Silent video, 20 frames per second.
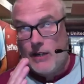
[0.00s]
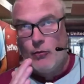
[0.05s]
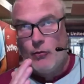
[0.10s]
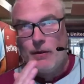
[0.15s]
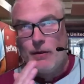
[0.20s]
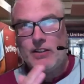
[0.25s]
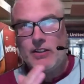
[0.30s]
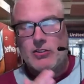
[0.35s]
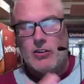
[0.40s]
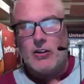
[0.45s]

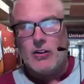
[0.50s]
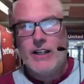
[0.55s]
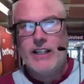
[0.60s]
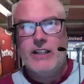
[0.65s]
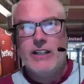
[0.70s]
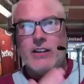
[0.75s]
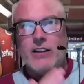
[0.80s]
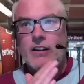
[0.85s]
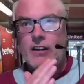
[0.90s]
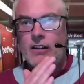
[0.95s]
be
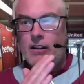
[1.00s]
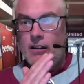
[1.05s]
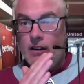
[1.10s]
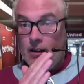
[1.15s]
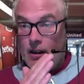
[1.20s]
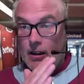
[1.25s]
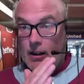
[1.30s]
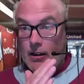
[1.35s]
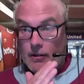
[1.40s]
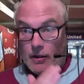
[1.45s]
decided
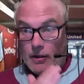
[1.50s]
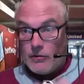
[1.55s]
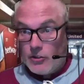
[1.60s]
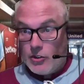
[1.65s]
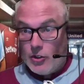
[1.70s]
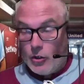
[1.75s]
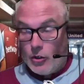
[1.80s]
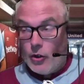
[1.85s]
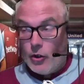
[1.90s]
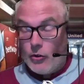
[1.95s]

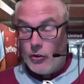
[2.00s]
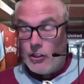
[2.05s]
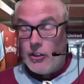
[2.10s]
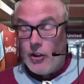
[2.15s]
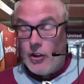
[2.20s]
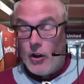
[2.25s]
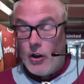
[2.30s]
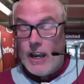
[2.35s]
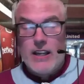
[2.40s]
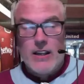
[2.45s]
on the
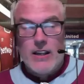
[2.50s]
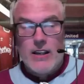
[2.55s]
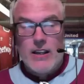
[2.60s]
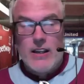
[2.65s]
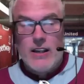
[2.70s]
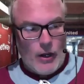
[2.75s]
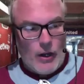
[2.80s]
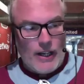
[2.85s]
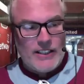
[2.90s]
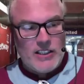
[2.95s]
night,
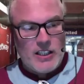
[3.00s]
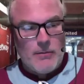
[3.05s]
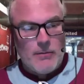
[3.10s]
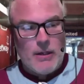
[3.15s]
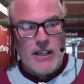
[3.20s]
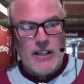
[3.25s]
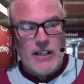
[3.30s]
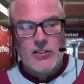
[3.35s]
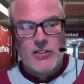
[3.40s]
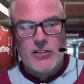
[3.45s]
90
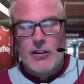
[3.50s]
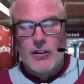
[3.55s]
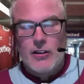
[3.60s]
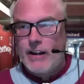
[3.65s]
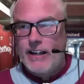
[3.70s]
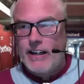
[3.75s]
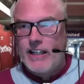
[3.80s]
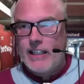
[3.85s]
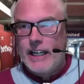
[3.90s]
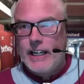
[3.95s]
minutes of
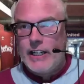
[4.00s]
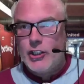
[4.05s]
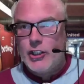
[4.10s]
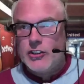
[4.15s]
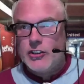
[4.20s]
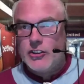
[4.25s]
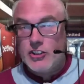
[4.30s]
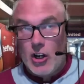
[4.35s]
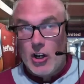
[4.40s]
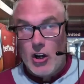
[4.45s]

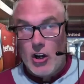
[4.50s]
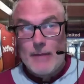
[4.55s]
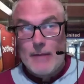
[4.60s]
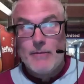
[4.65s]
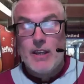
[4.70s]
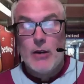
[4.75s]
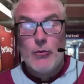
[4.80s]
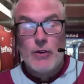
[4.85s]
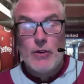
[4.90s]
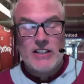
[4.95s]
regulation time.
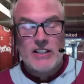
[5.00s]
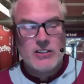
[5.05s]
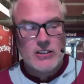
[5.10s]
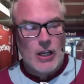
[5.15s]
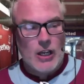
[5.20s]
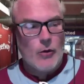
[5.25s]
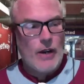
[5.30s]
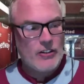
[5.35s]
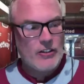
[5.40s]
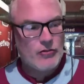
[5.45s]
There is
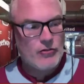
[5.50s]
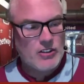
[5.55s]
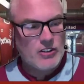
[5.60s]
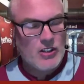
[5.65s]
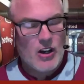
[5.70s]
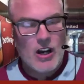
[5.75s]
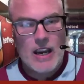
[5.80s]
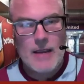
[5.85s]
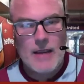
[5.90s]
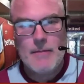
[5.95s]
no extra
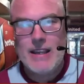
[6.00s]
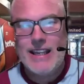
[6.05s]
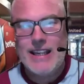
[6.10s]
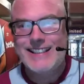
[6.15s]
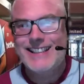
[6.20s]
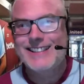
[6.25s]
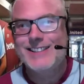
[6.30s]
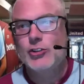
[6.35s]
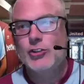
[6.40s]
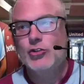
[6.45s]
time.
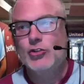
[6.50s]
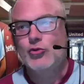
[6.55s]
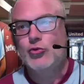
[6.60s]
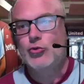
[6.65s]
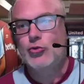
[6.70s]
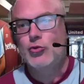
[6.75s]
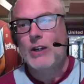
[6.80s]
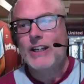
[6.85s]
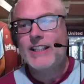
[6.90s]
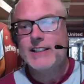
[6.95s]
It is
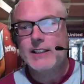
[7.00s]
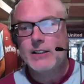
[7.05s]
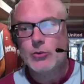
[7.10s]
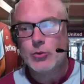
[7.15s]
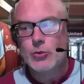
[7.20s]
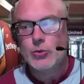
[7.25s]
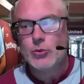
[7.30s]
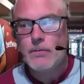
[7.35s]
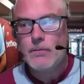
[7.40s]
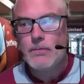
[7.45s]
straight
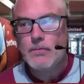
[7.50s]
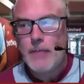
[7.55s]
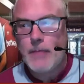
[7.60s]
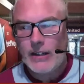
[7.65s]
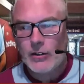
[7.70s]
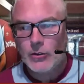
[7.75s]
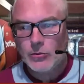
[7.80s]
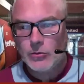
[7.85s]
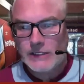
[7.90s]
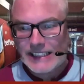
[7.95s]
to
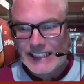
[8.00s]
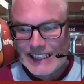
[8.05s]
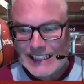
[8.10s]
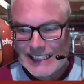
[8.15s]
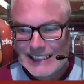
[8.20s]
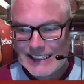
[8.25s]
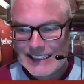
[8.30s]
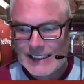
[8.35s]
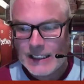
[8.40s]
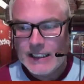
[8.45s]

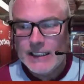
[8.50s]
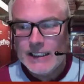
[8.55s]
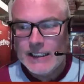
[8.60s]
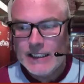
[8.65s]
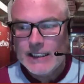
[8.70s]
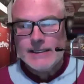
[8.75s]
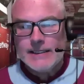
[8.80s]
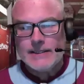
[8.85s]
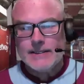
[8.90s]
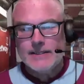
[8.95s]
penalties.
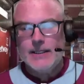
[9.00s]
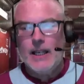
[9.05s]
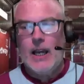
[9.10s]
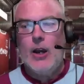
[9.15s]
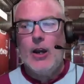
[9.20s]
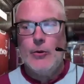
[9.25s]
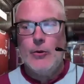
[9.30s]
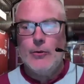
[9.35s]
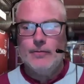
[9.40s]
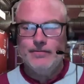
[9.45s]

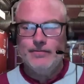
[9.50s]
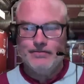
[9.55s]
So,